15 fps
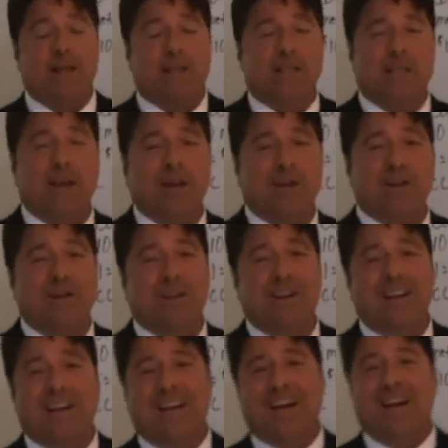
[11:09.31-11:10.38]

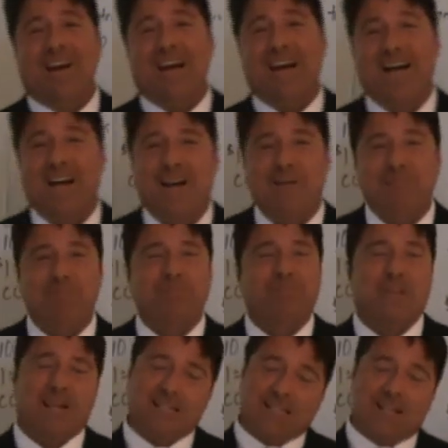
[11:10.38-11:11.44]
So
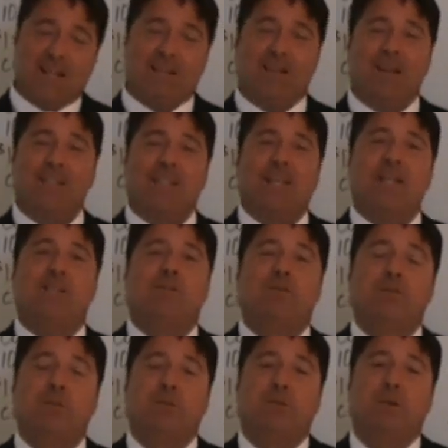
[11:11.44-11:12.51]
that's another
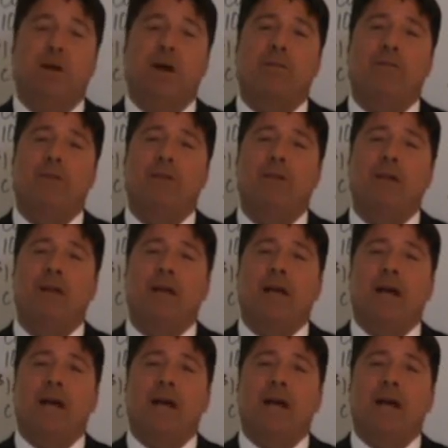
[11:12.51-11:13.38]
educational tool that we offer.